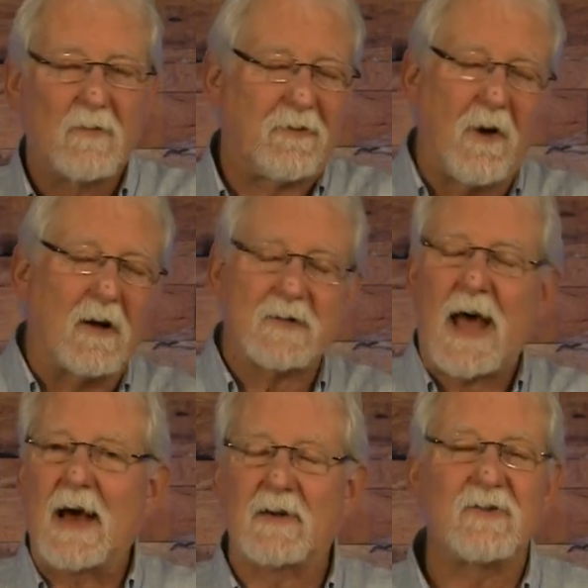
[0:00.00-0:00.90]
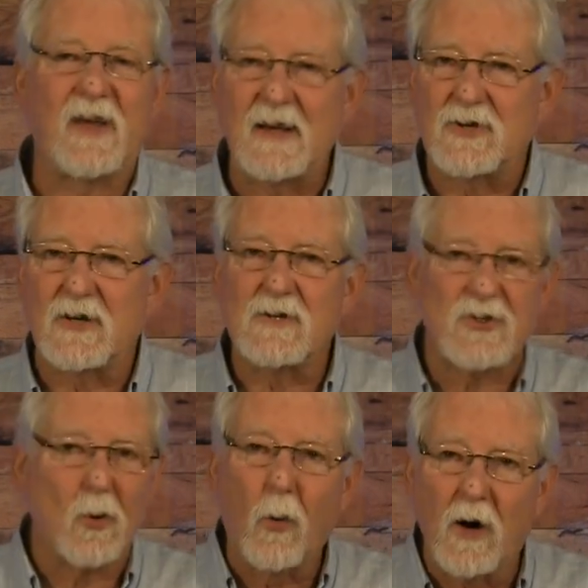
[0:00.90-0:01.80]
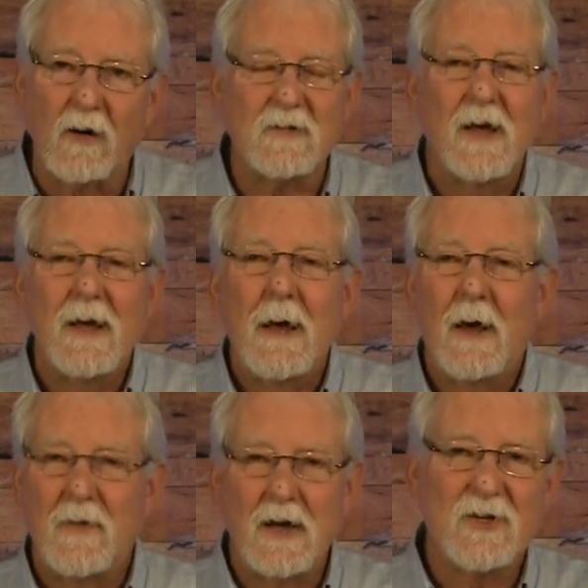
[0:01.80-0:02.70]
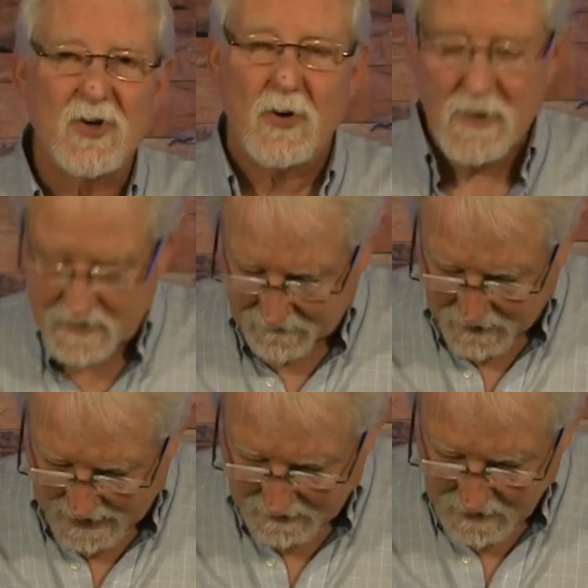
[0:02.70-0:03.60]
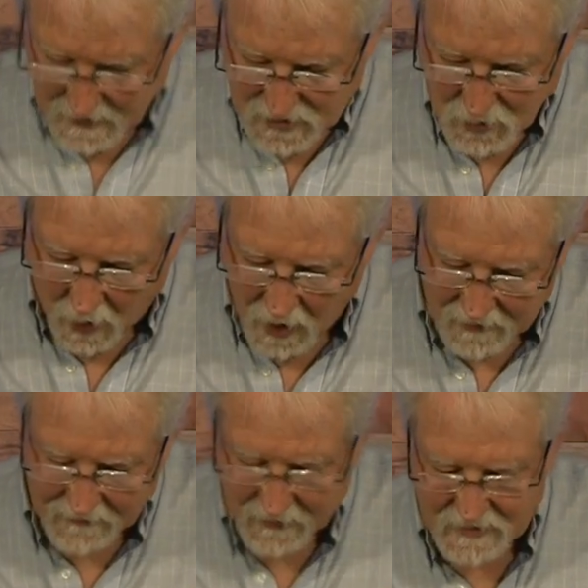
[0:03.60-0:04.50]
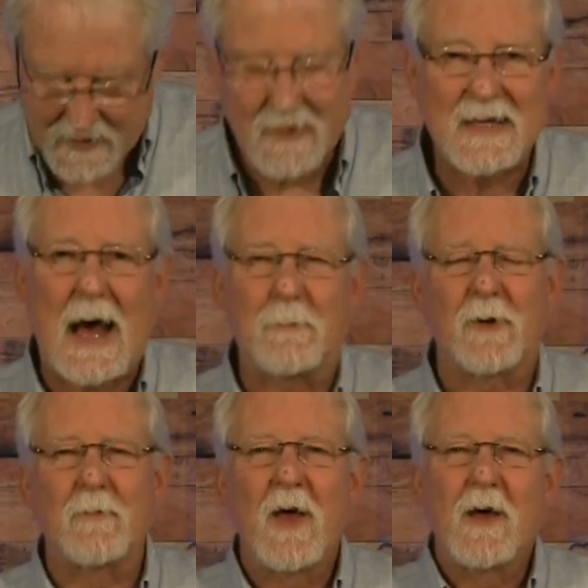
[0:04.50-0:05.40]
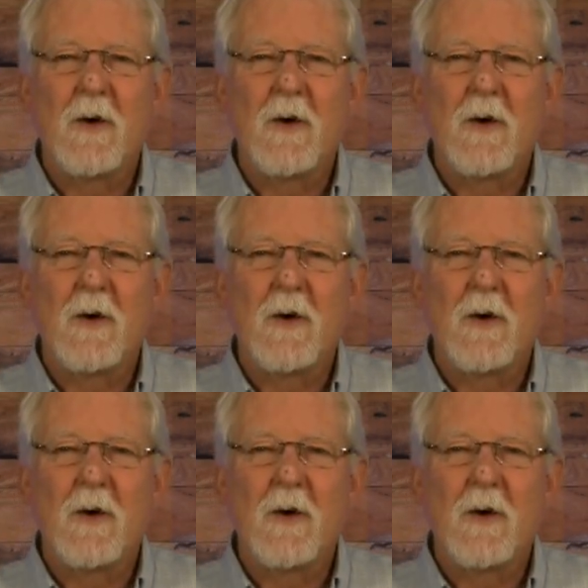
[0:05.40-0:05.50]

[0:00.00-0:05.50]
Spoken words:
false accusations, the works, and then he's crucified. So all of those things happen.